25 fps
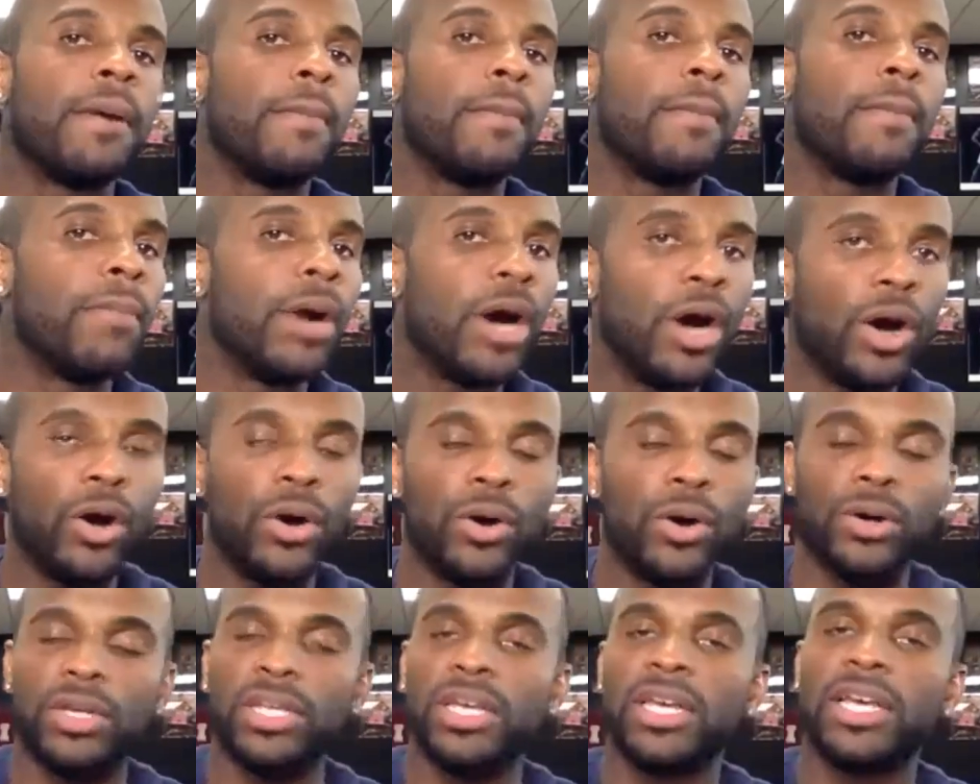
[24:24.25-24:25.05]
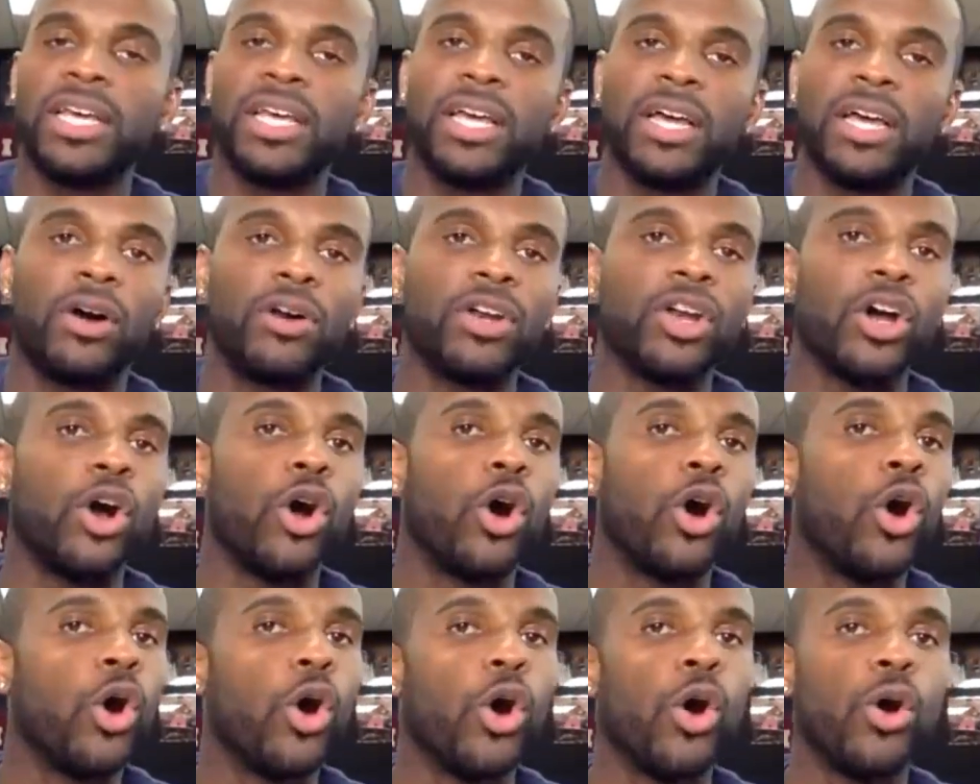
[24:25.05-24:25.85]
mode on a
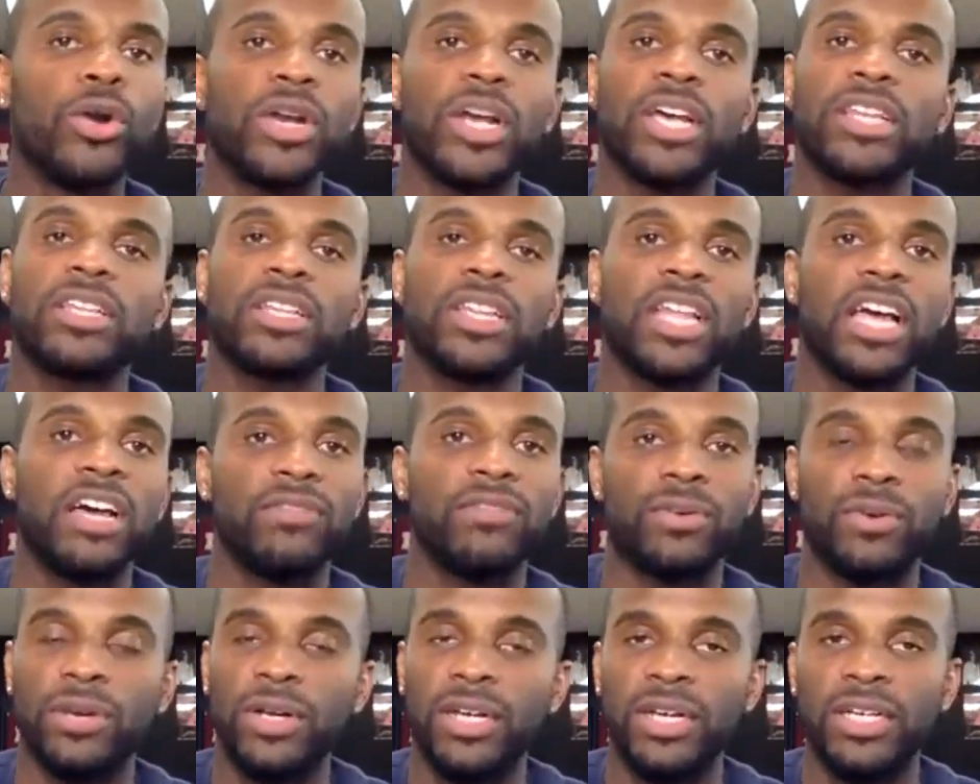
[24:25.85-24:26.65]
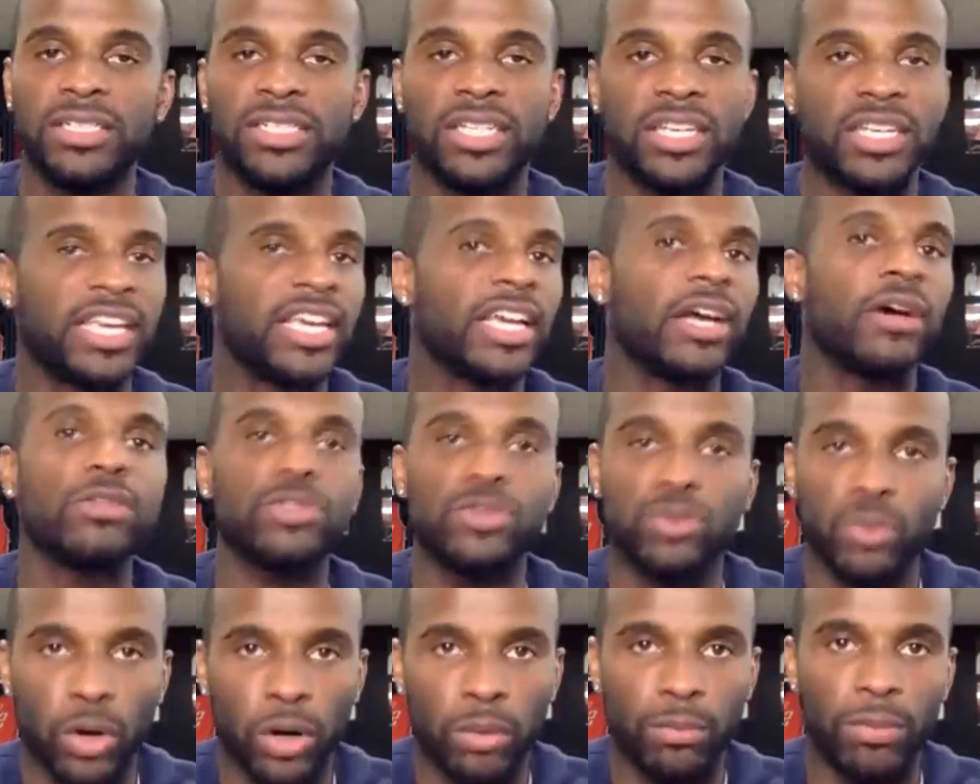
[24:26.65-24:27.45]
whole nother level to get on
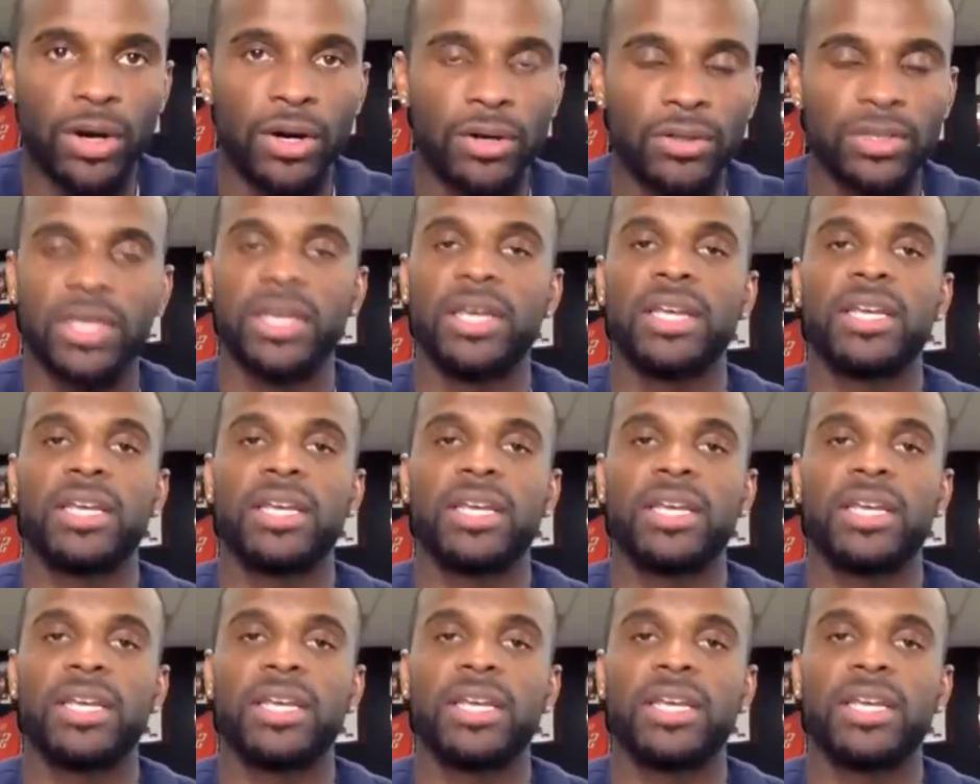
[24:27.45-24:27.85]
swole mode.